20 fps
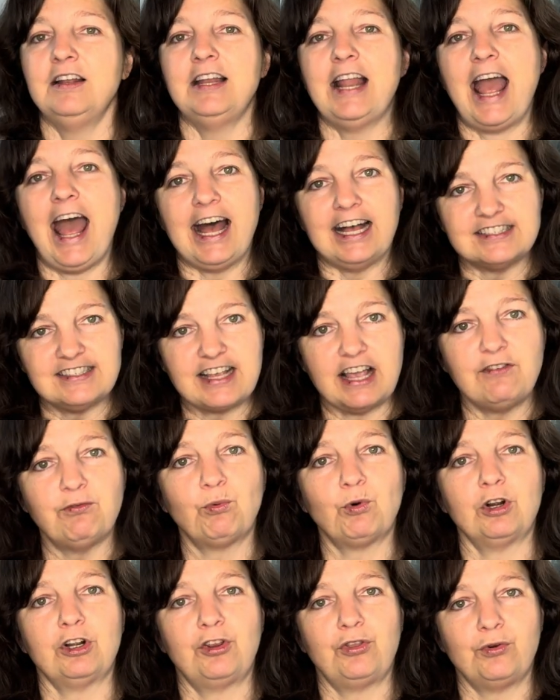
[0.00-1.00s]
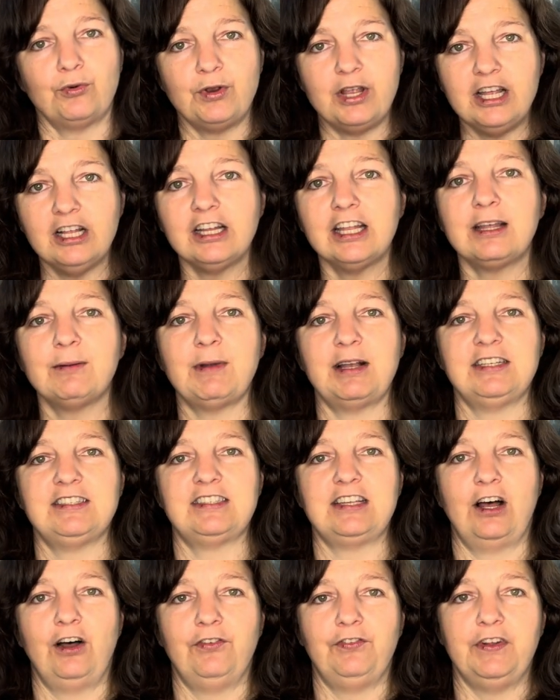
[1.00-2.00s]
As I've worked through healing
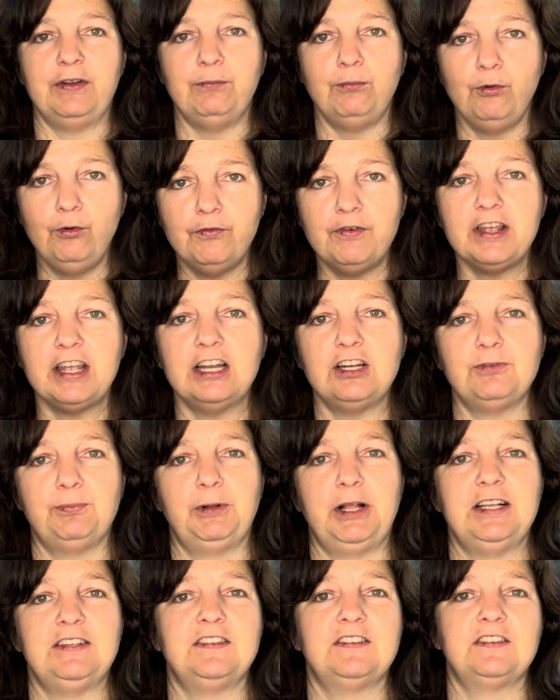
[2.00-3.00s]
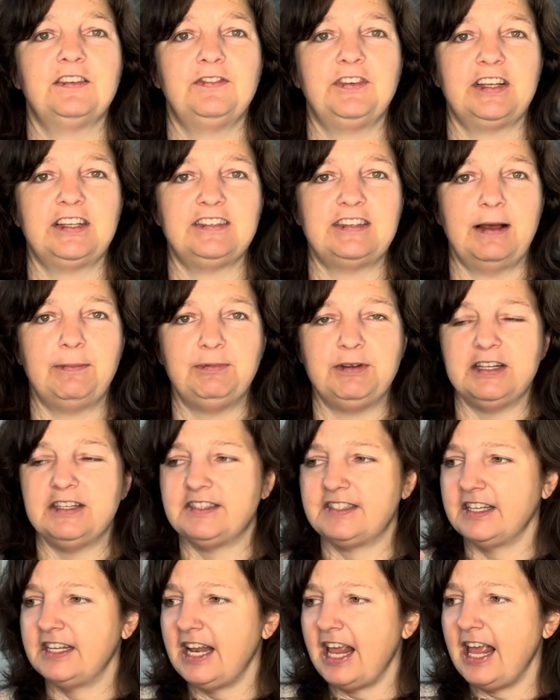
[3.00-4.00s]
myself and moving into places of
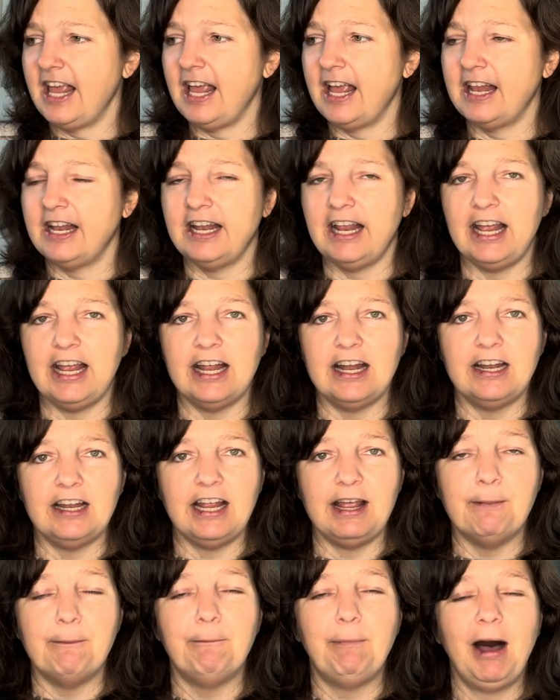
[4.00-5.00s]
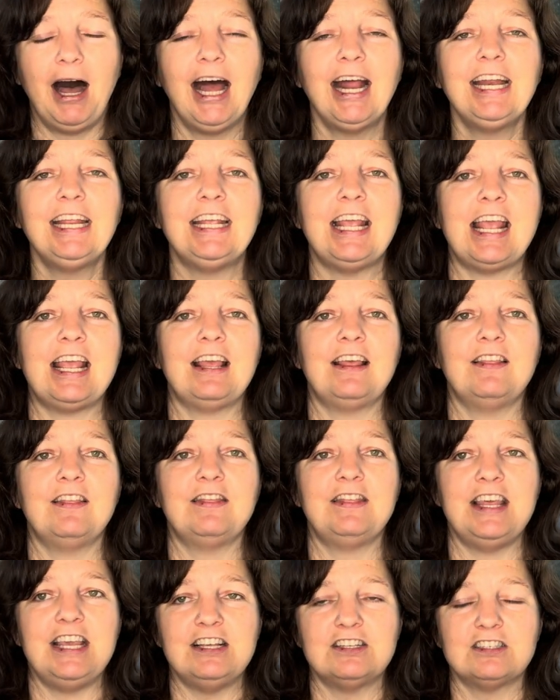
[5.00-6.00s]
acceptance and embodying
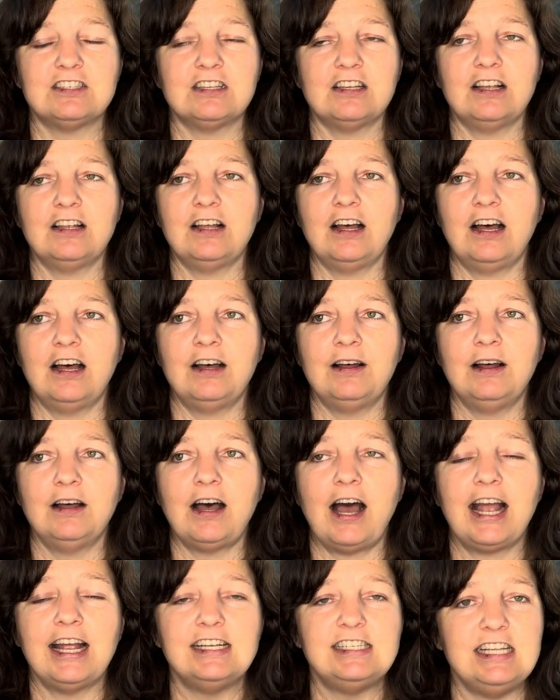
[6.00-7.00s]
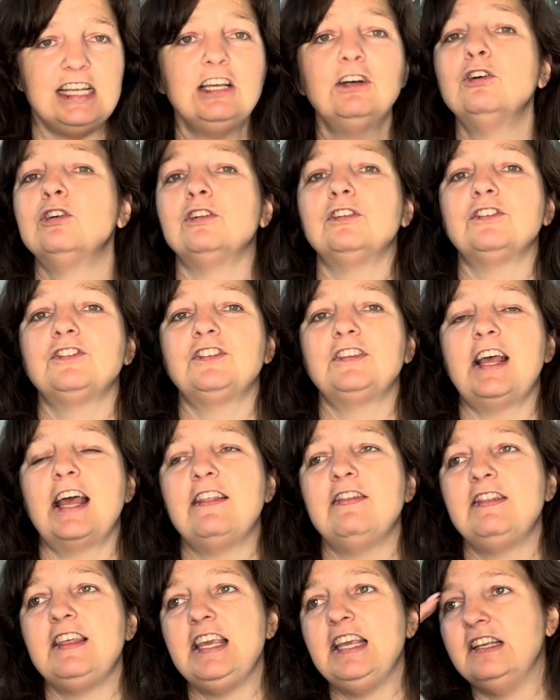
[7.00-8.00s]
these ideals
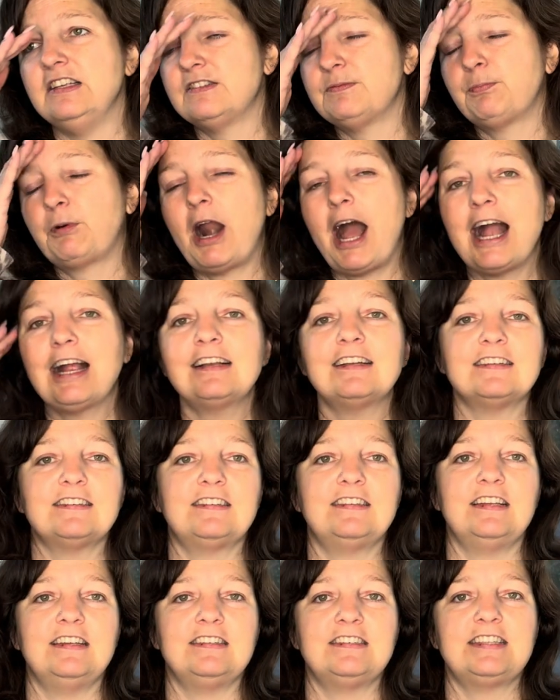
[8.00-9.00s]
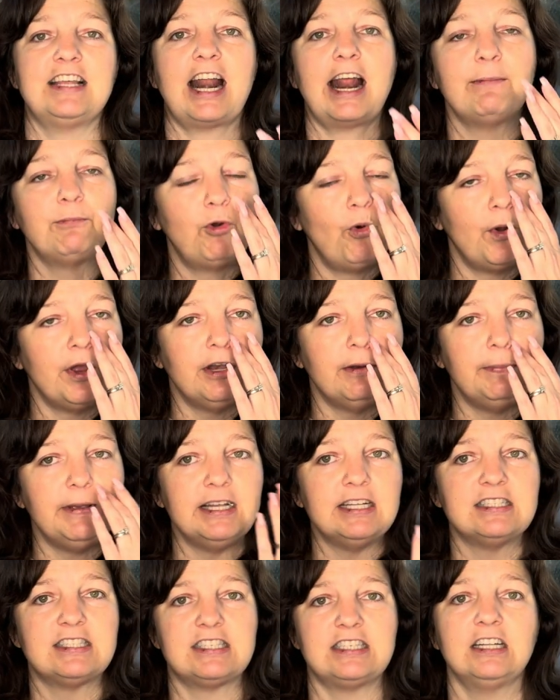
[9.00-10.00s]
and these practices that I'm going to be
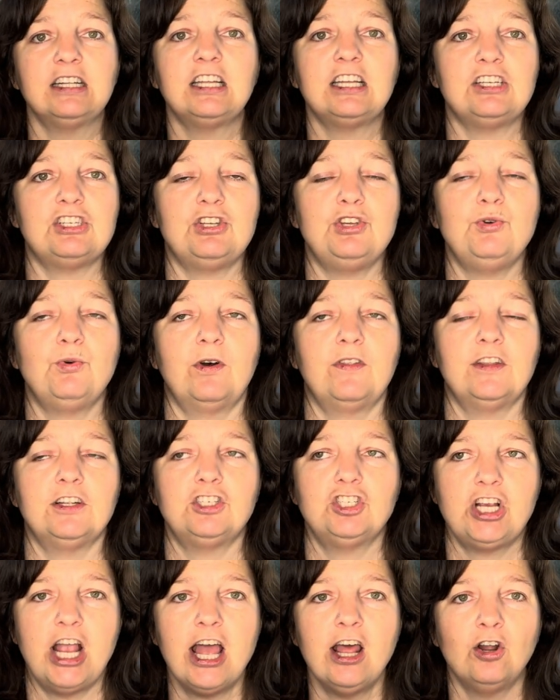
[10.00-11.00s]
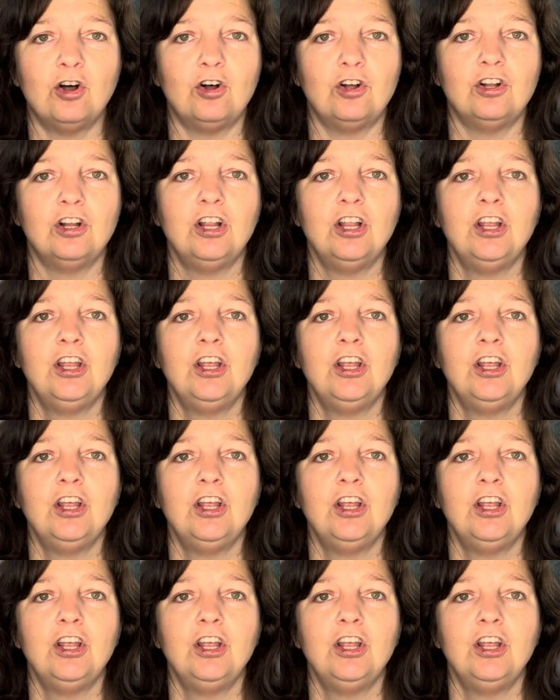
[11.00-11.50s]
instilling to you on the channel,